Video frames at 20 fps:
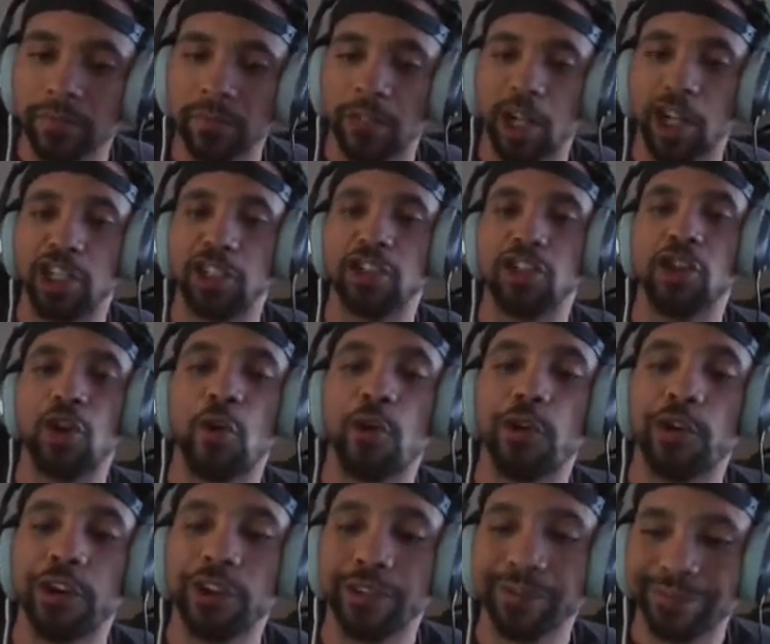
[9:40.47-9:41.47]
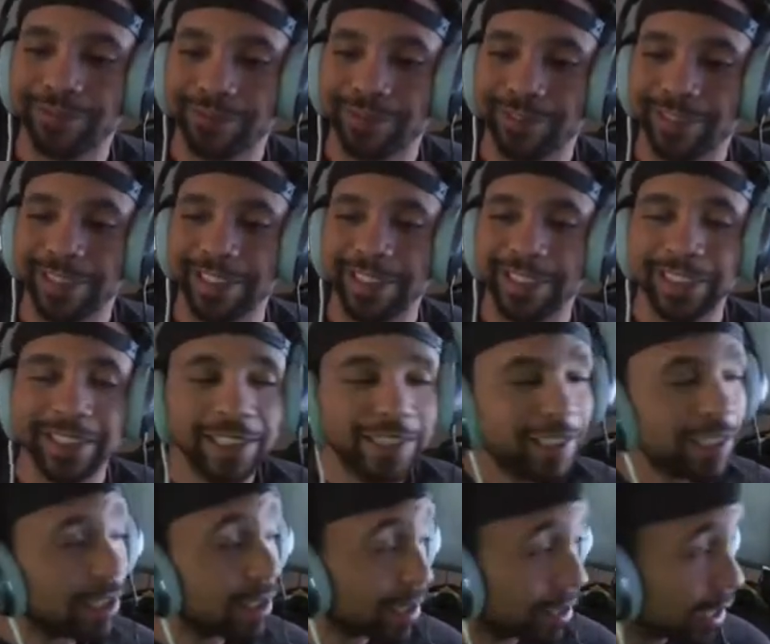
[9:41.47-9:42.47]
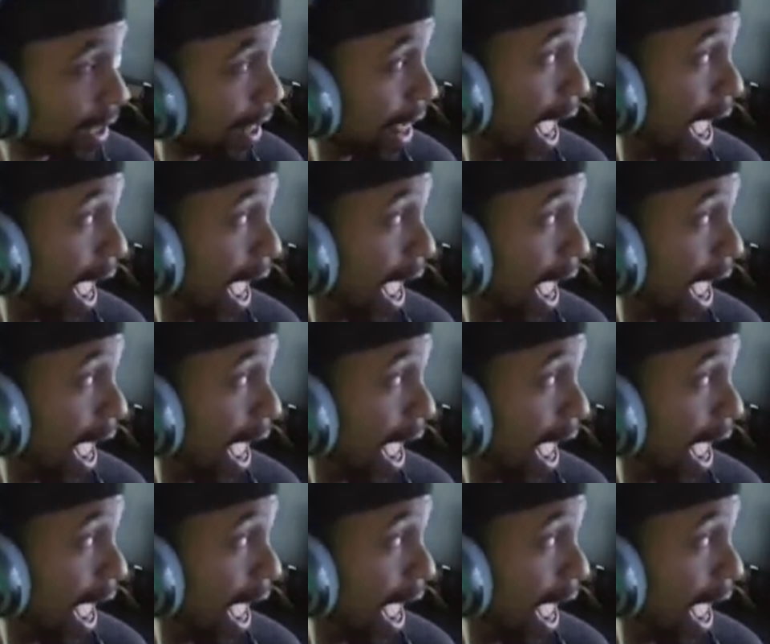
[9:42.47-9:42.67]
a door to the